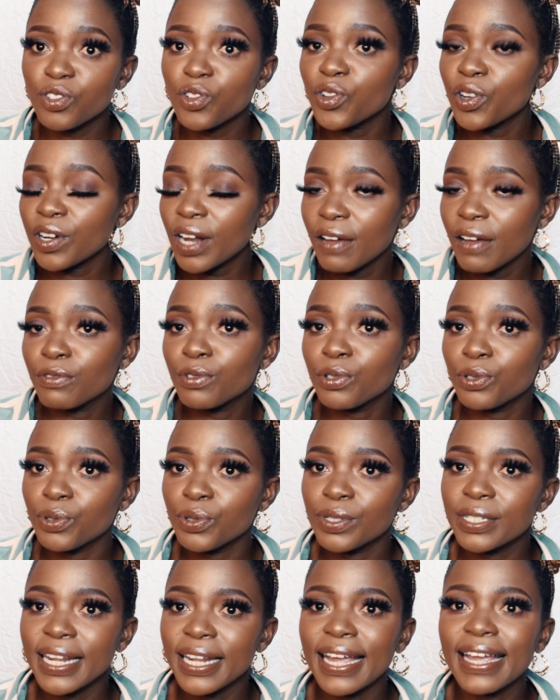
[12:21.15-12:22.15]
You don't have to
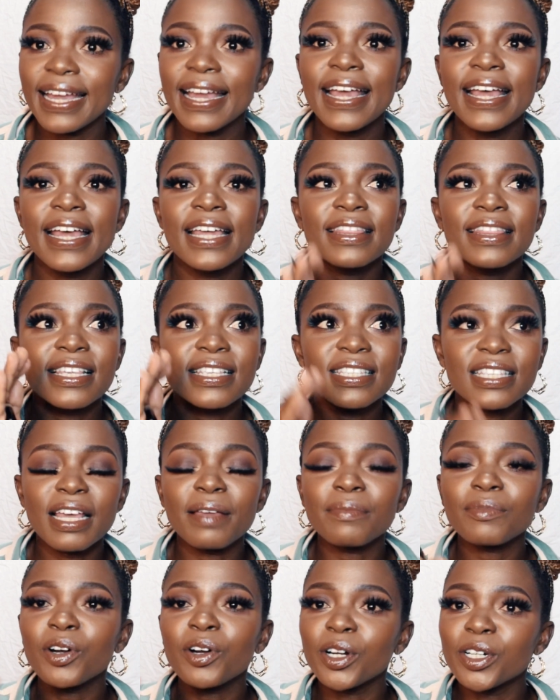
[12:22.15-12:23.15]
use like the
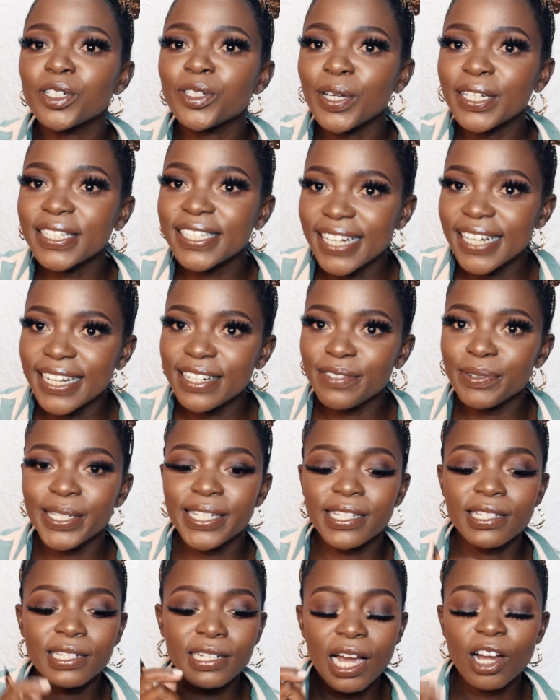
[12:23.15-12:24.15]
same contour shade, which
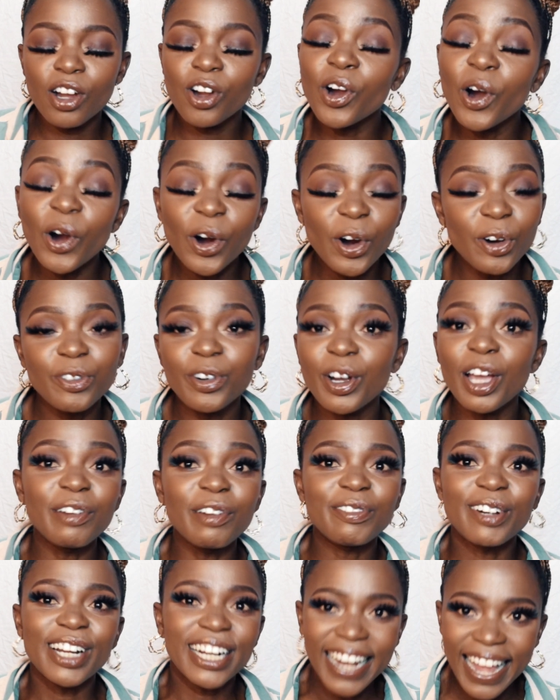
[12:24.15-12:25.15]
is dark cocoa, for
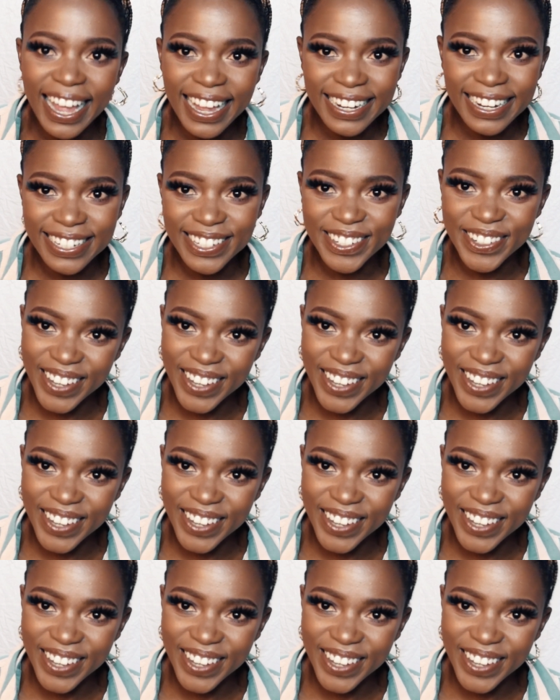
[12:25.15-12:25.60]
every client.